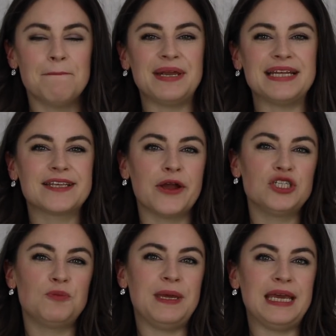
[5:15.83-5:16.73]
But it's
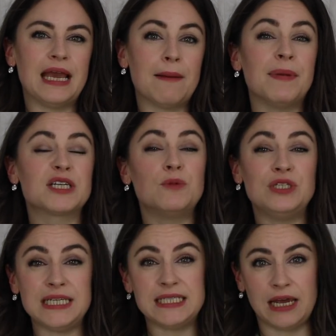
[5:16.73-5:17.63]
going to be much more
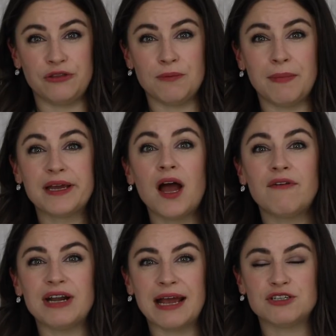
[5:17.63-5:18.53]
detailed than my
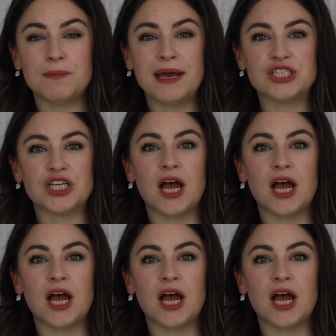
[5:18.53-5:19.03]
current how to measure.